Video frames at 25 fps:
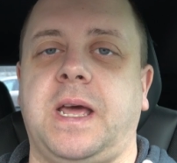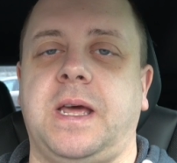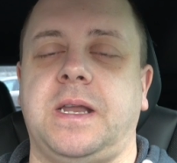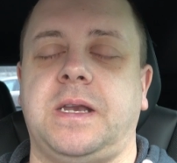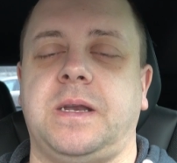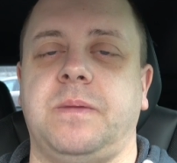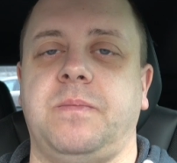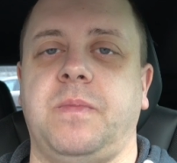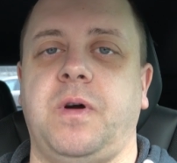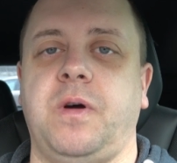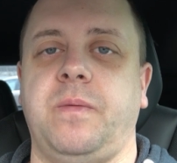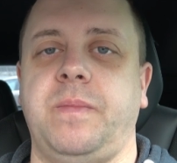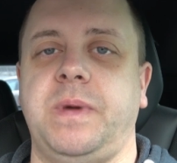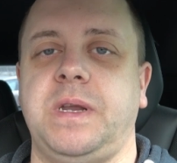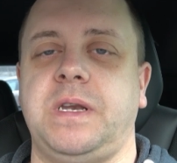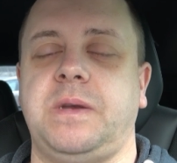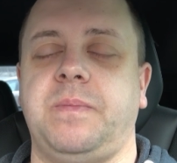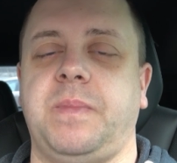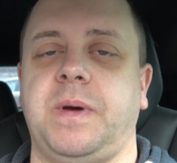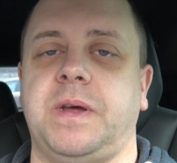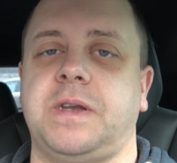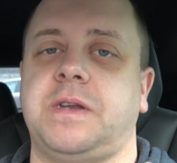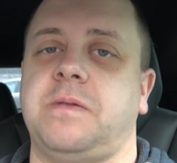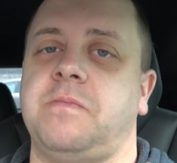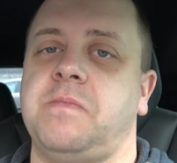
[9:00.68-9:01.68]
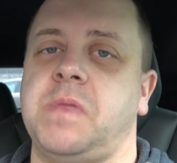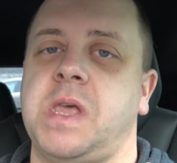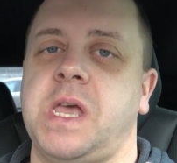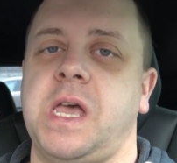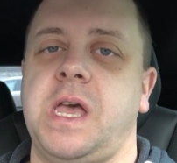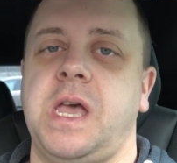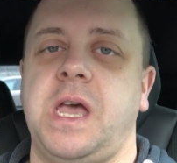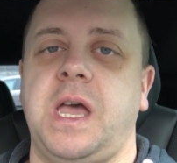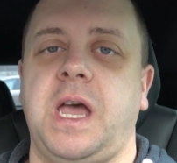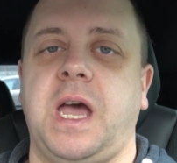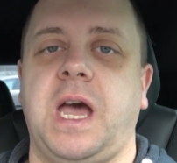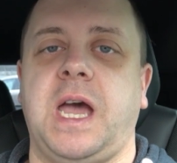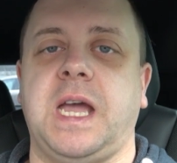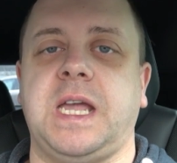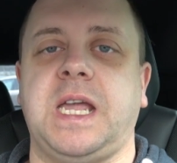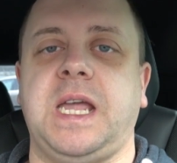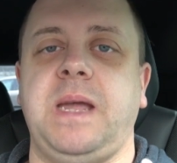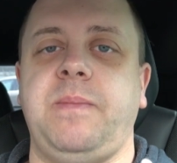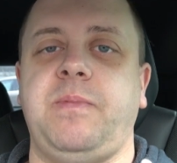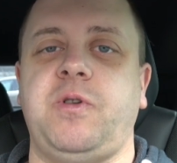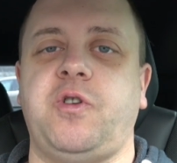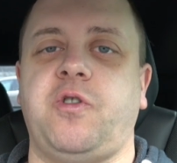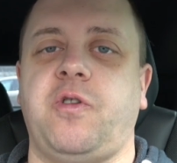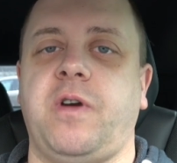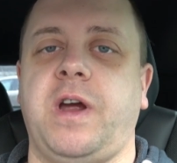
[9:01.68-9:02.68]
at the moment. But I
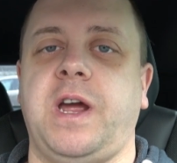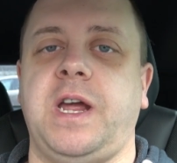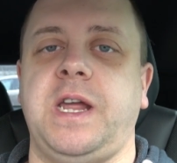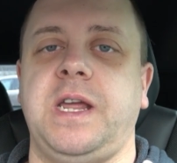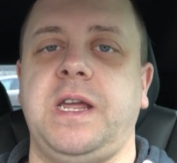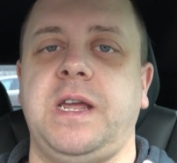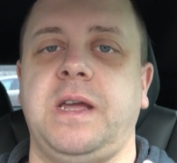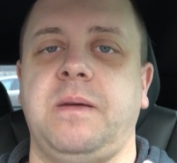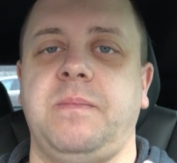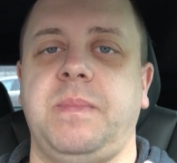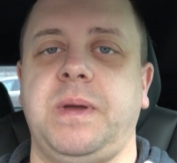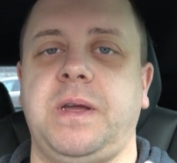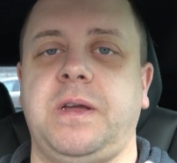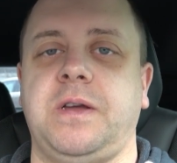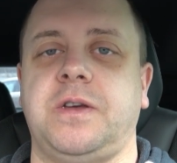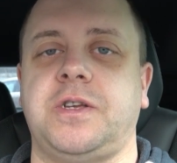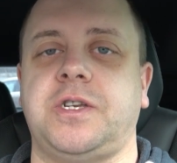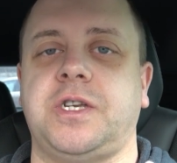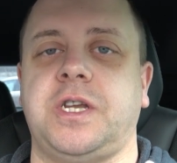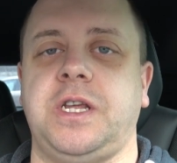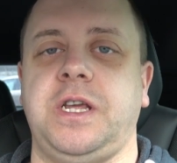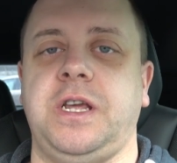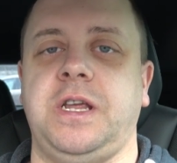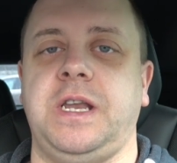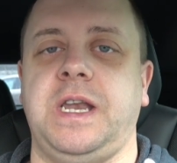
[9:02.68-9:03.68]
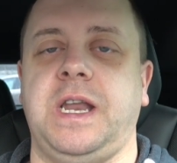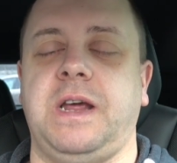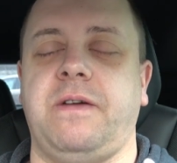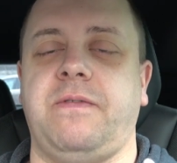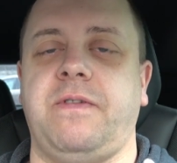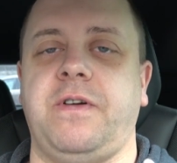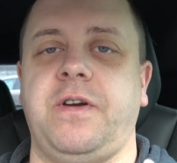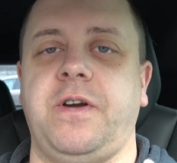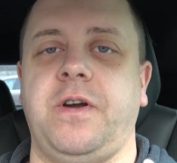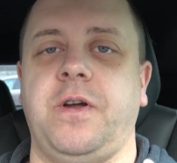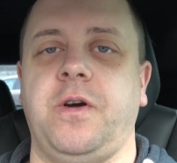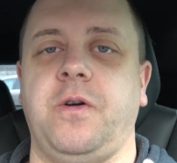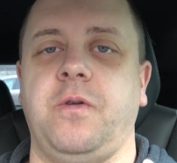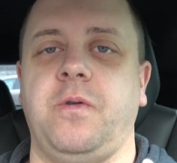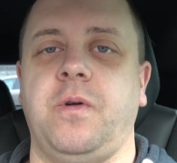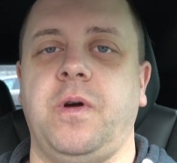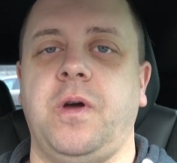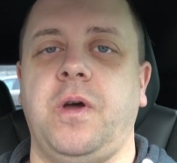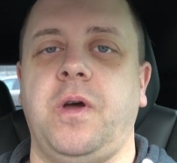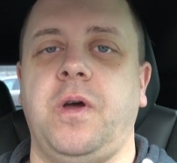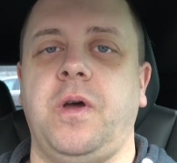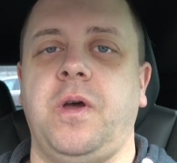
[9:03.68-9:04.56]
keep trying because you never know